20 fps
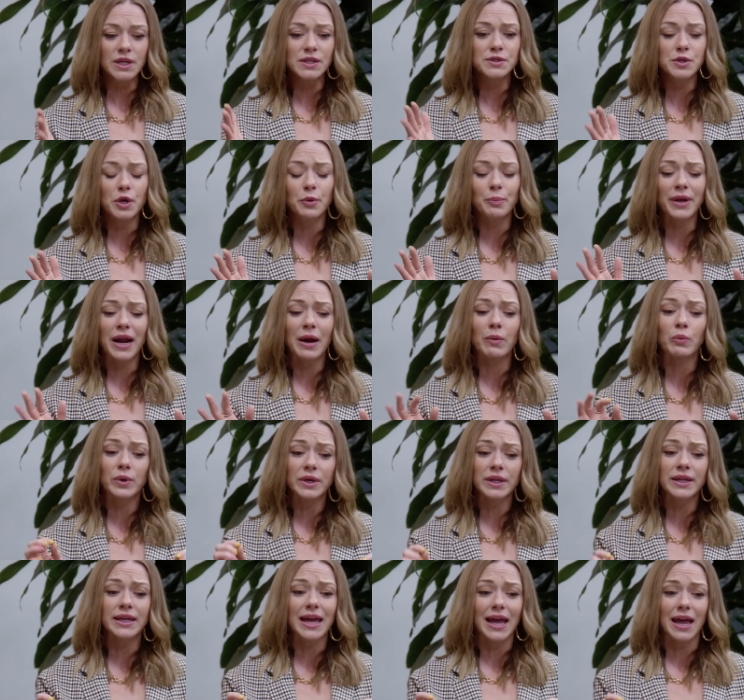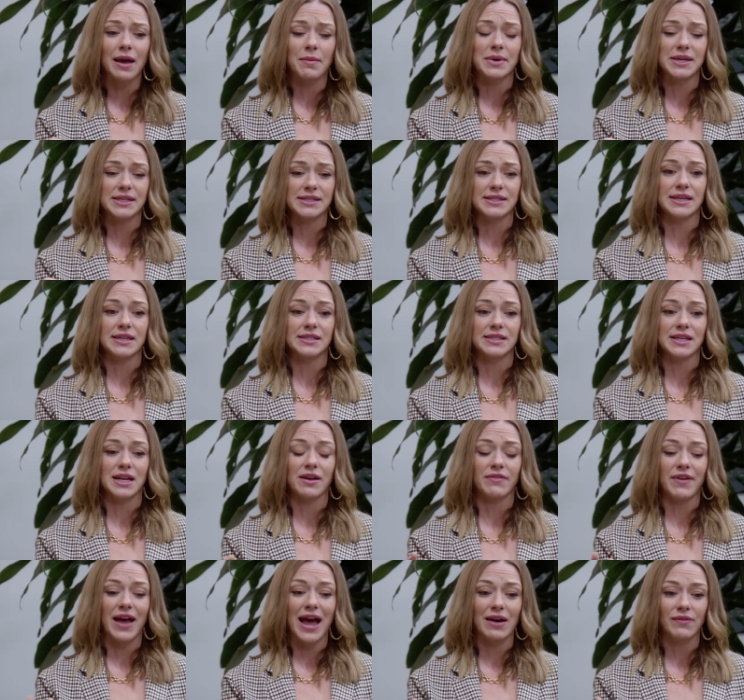so, but I really am in a season
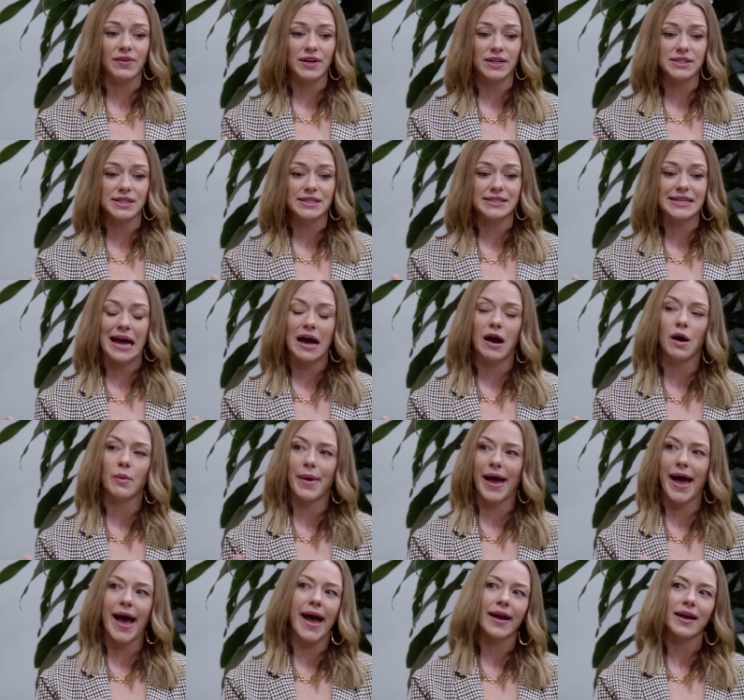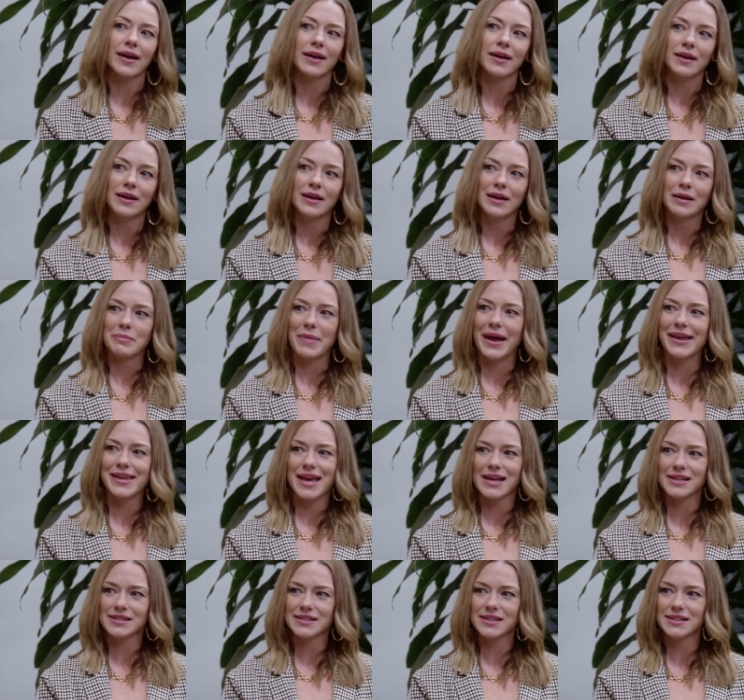of having to dial back my
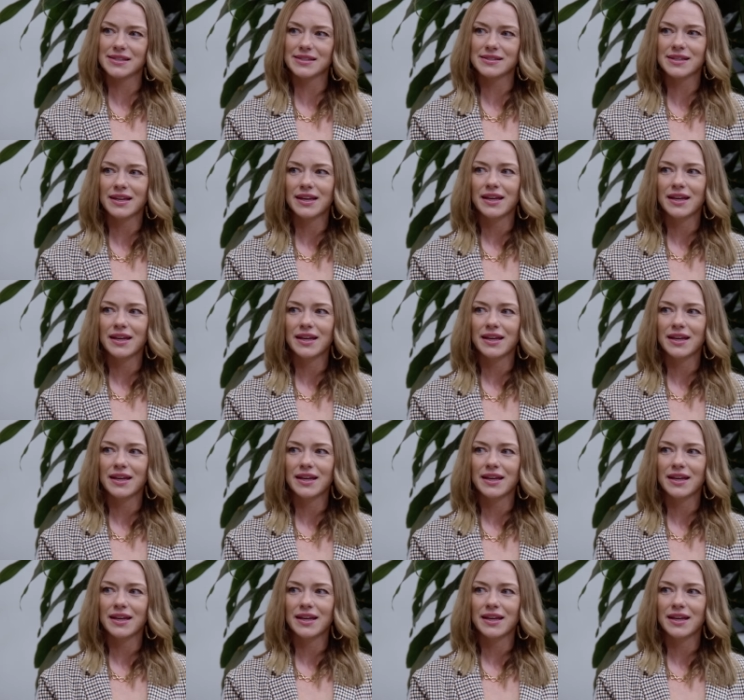yeses,